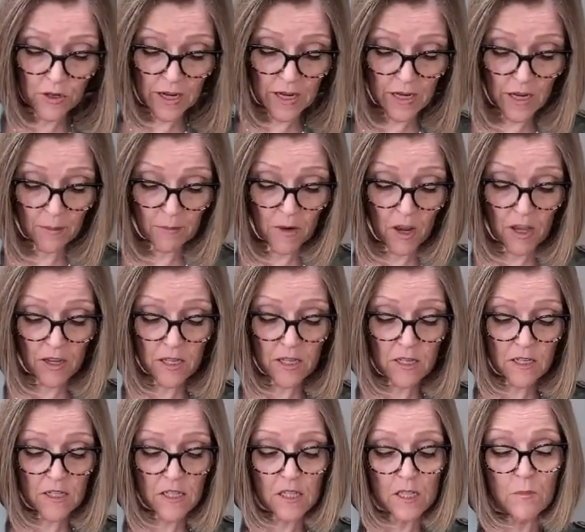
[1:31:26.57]
And I'm not
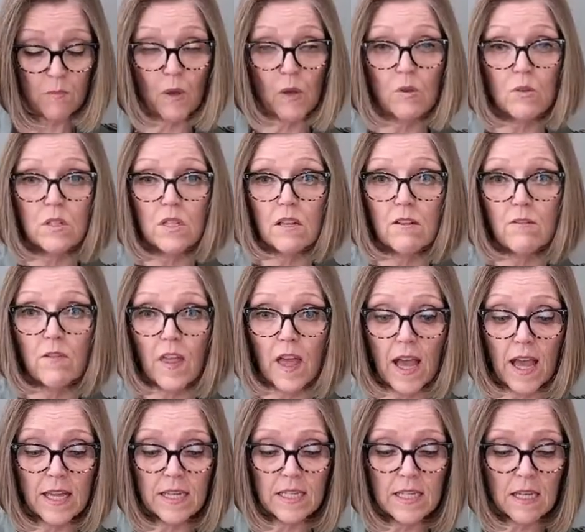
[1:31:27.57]
going to dispose of
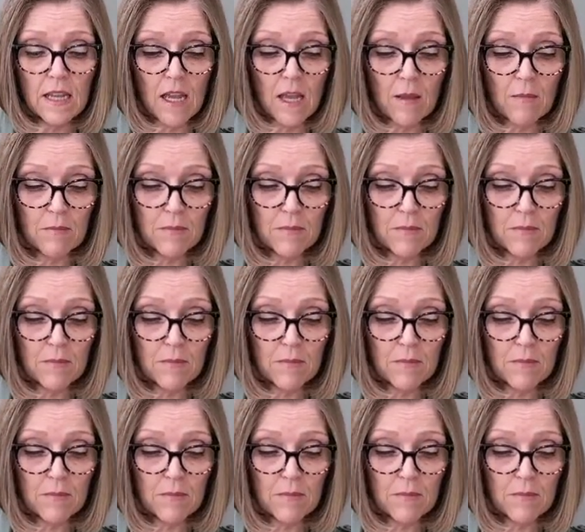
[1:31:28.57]
that